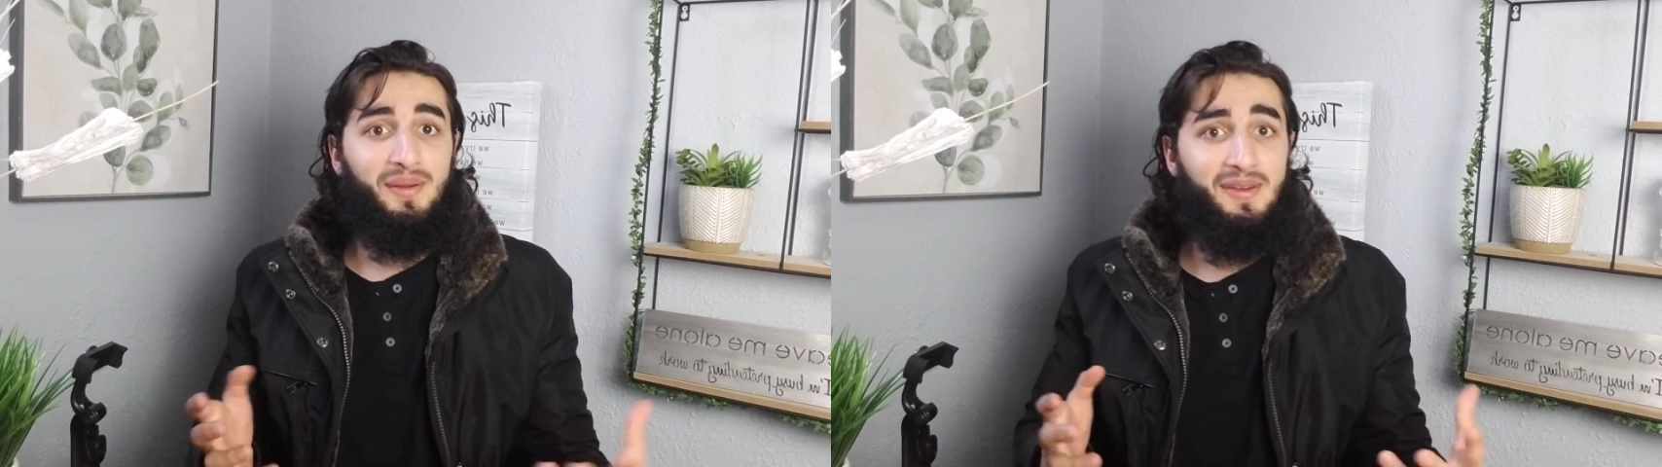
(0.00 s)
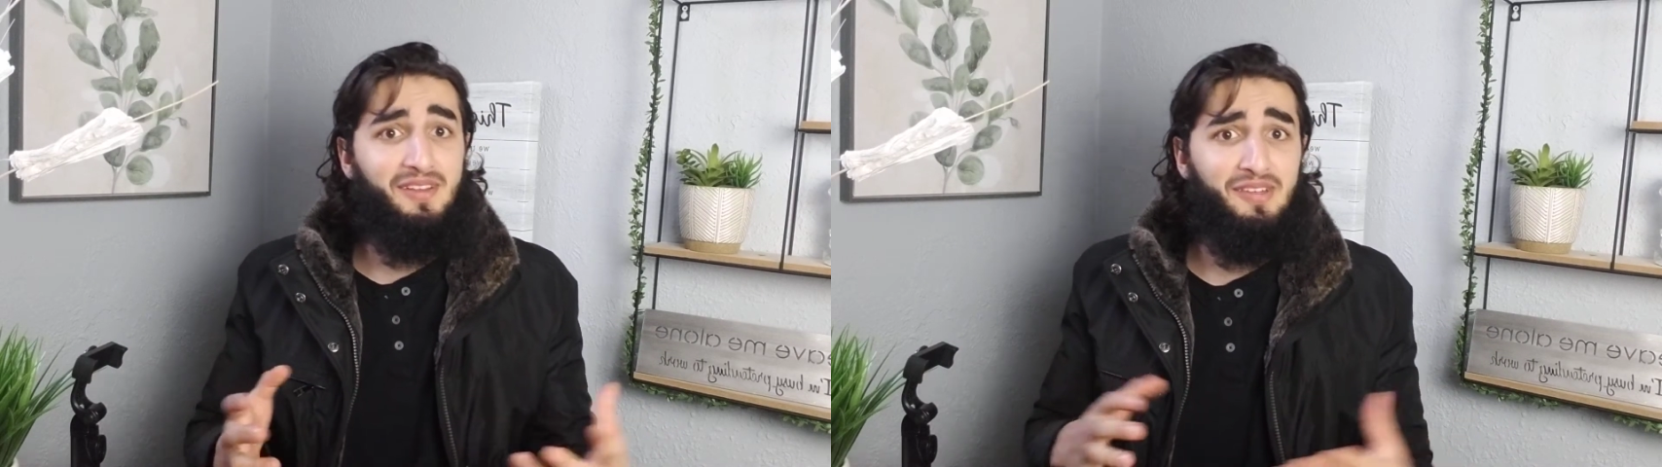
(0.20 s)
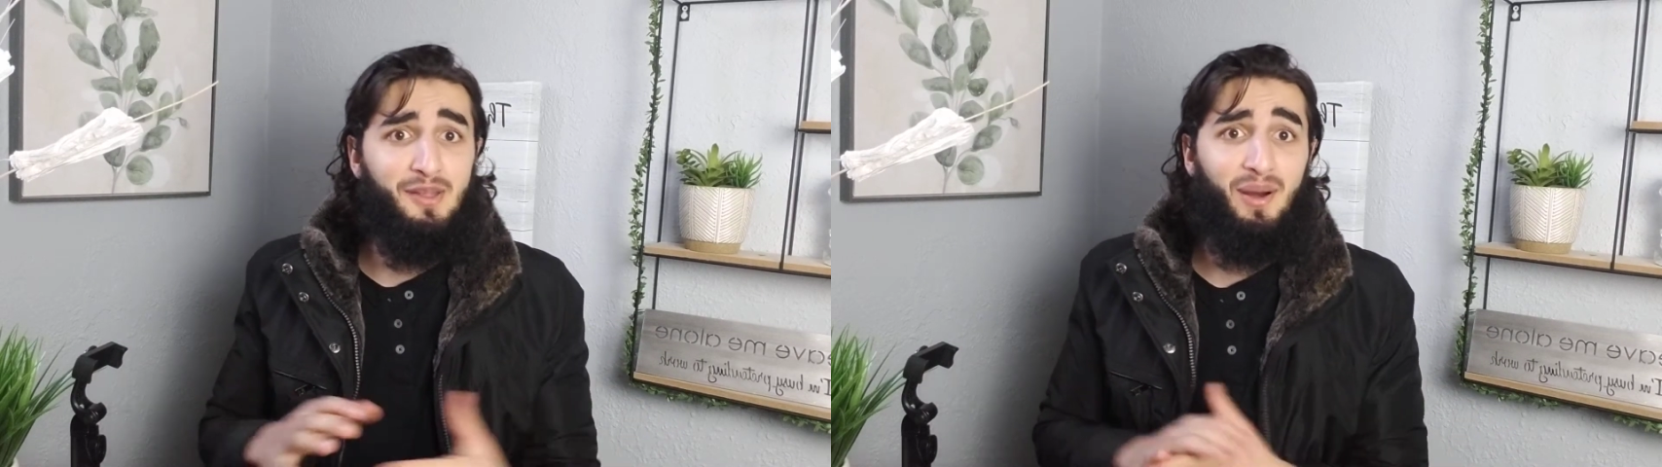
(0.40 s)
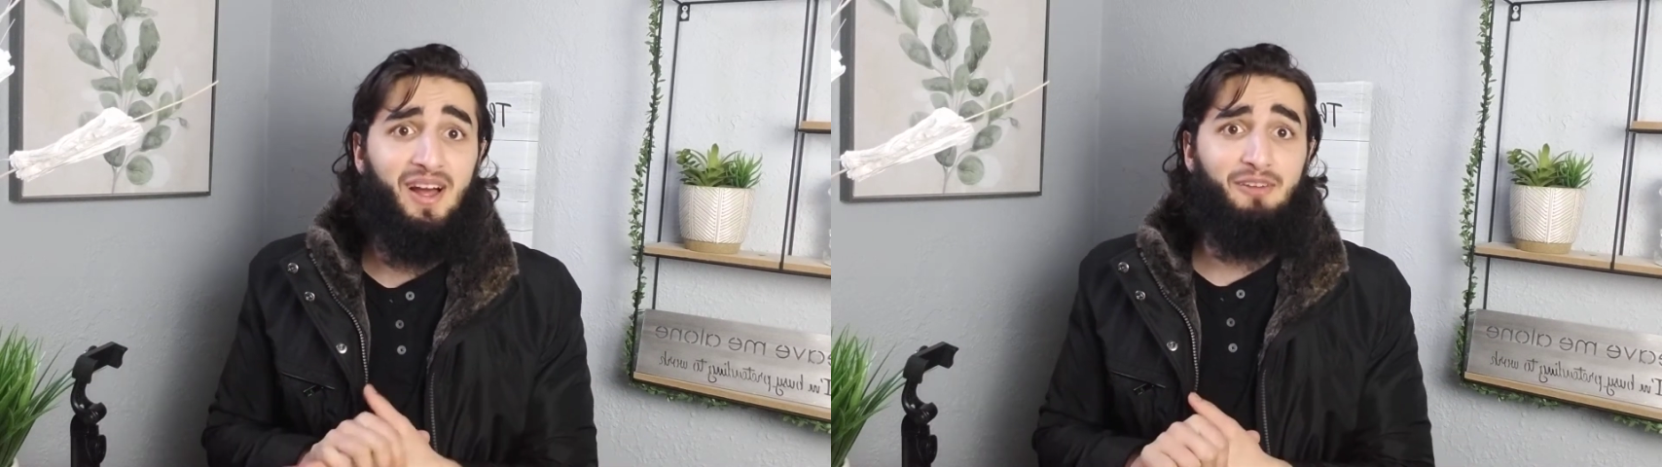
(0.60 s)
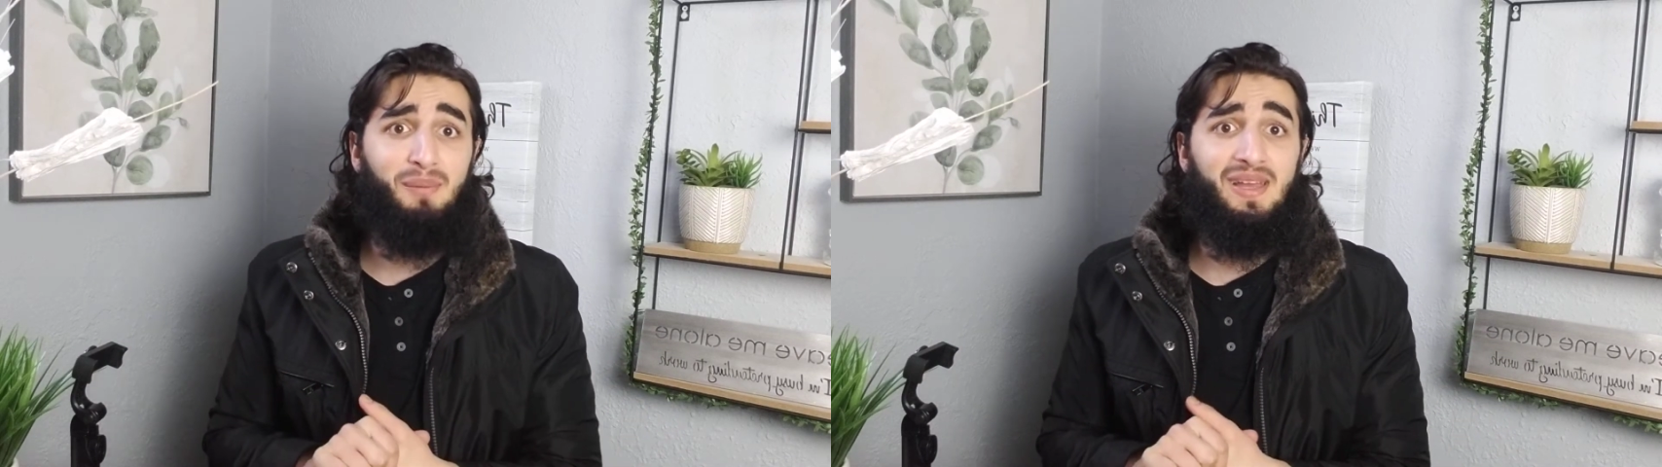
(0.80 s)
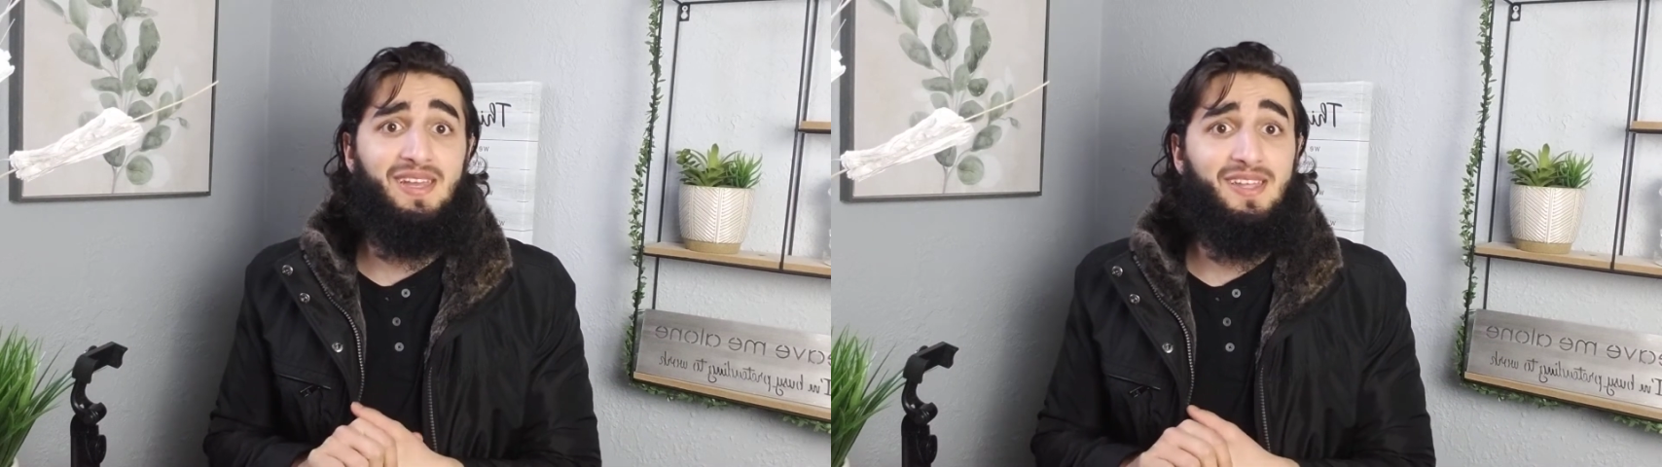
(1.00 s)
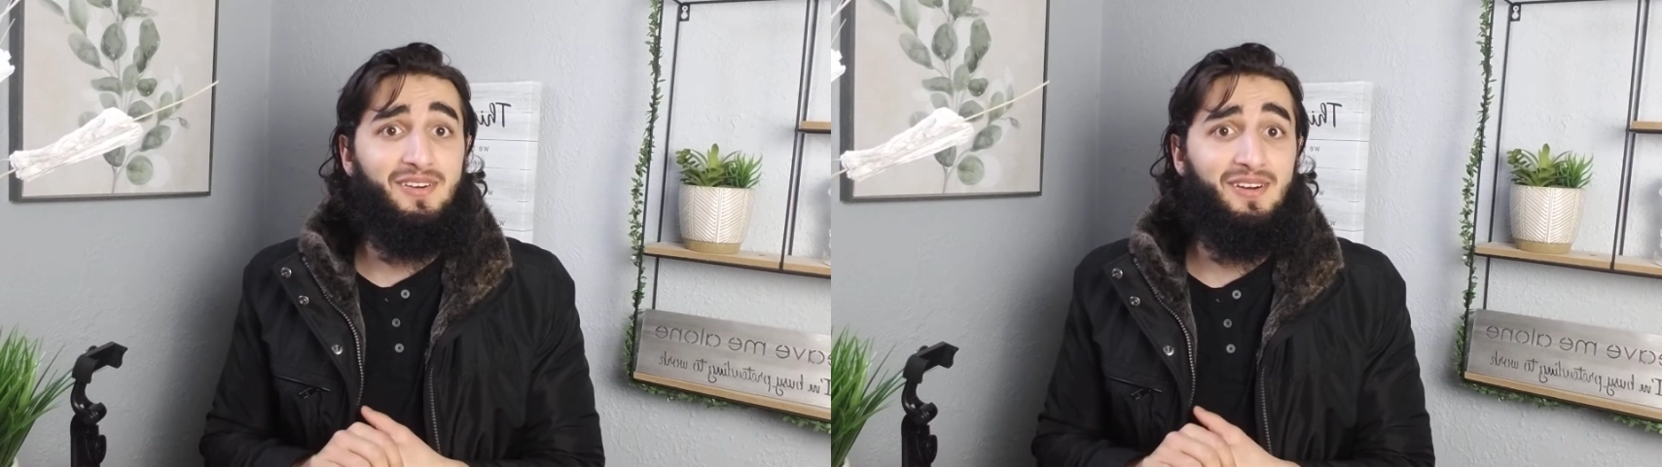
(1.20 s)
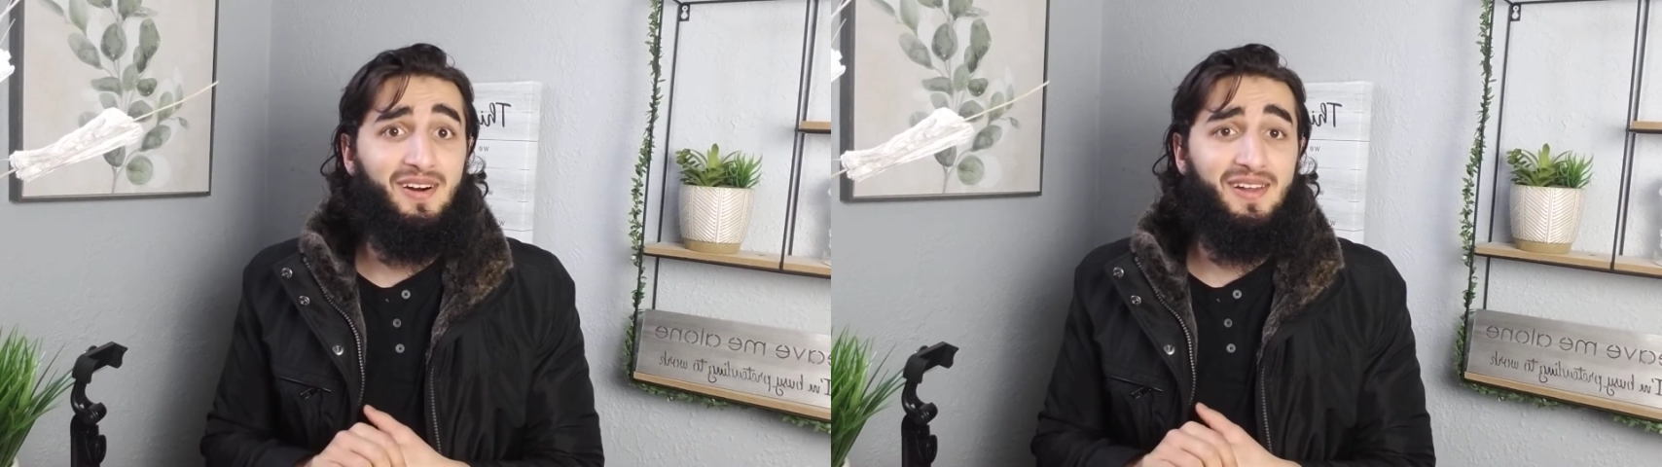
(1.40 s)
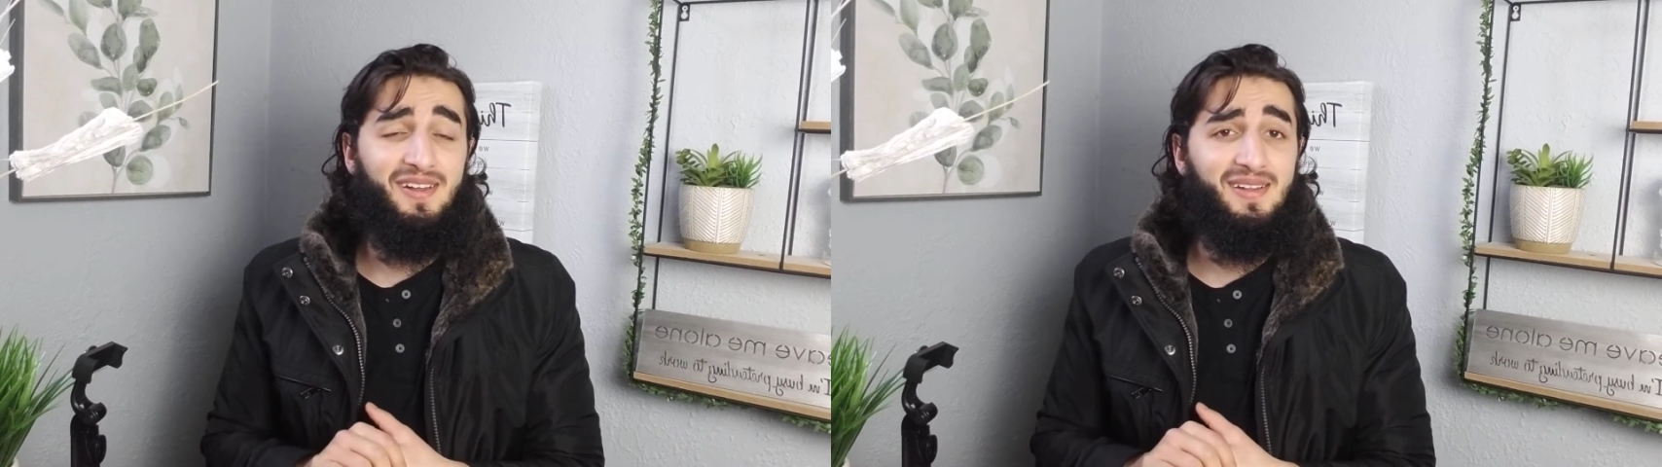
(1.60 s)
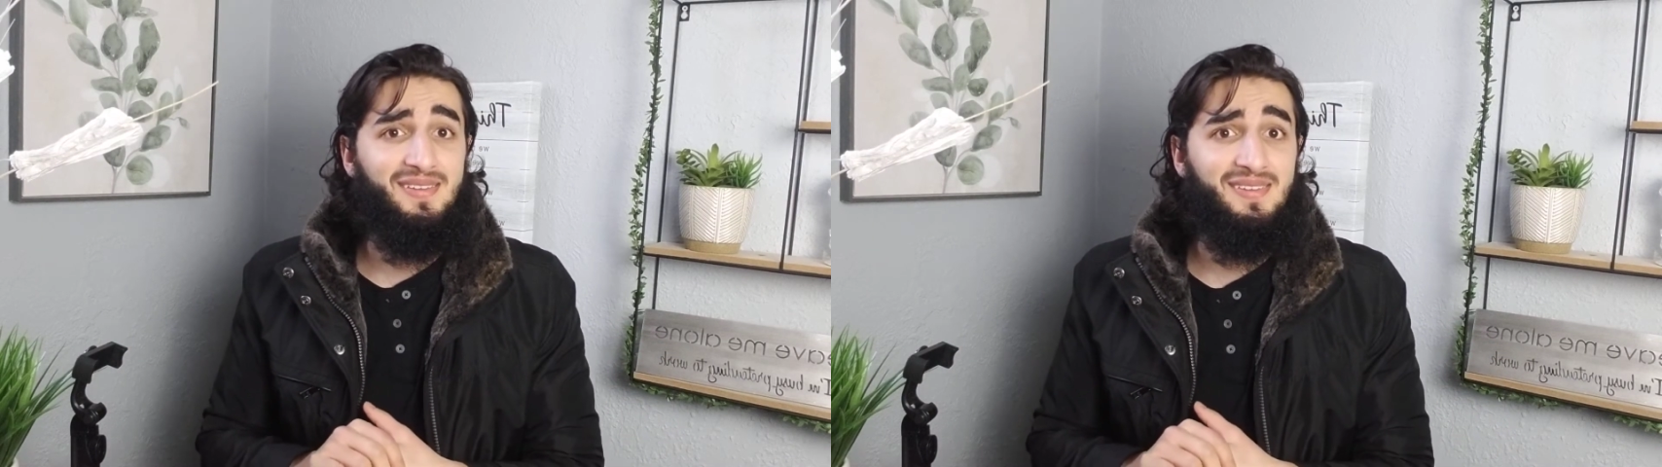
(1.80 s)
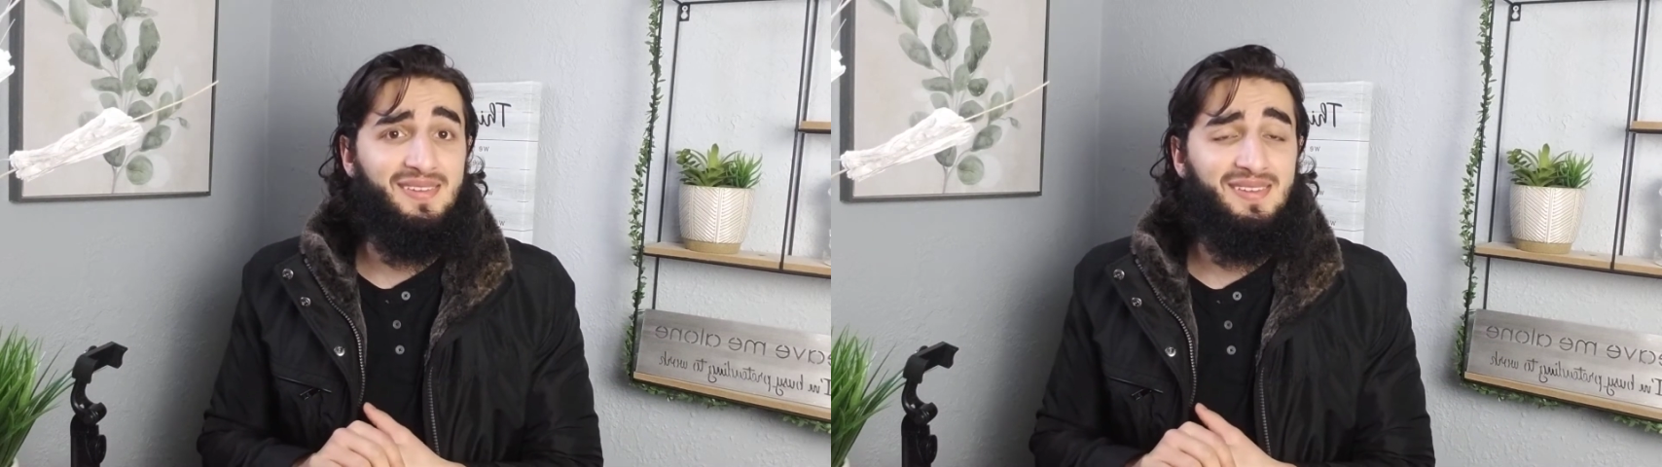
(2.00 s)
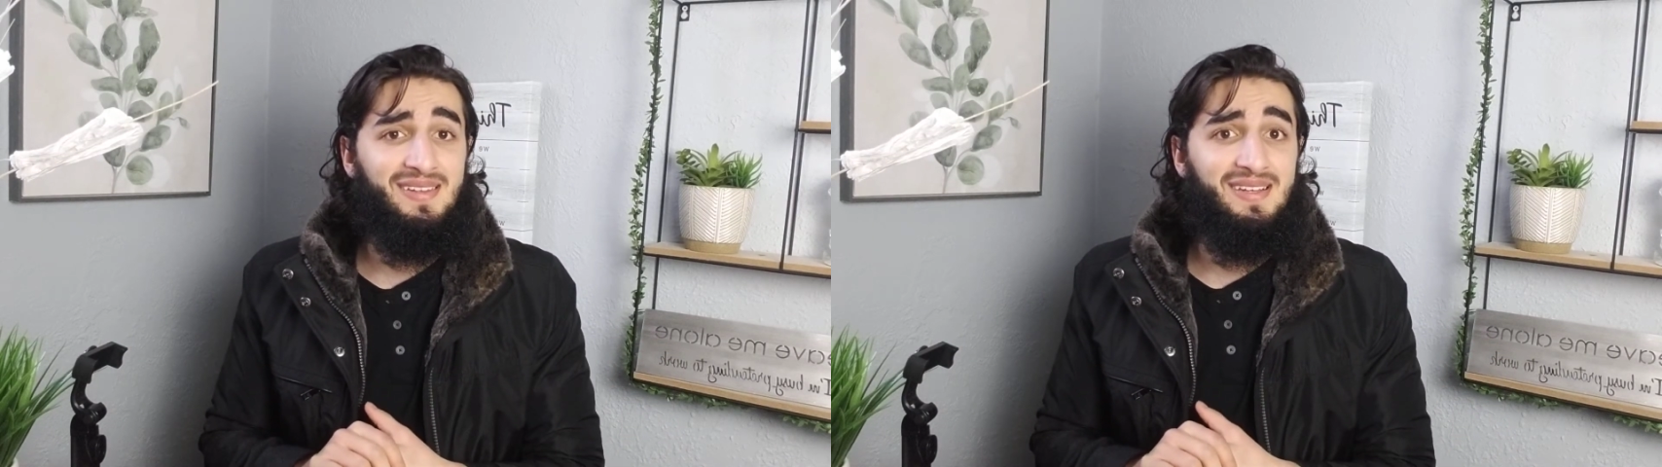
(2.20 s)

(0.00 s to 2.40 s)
and even though I have my heater on, it's